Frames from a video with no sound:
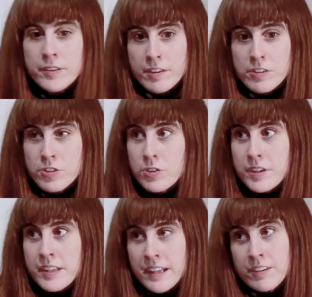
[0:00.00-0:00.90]
they're
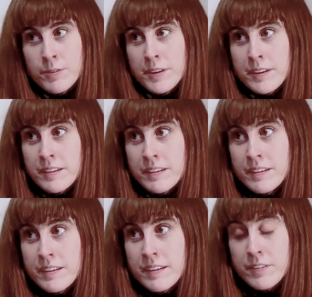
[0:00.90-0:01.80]
enjoying that as well.
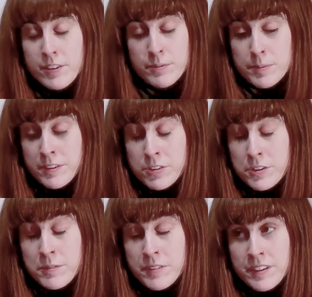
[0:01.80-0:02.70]
I've seen people
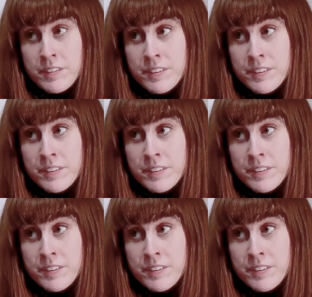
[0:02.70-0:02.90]
enjoy themselves.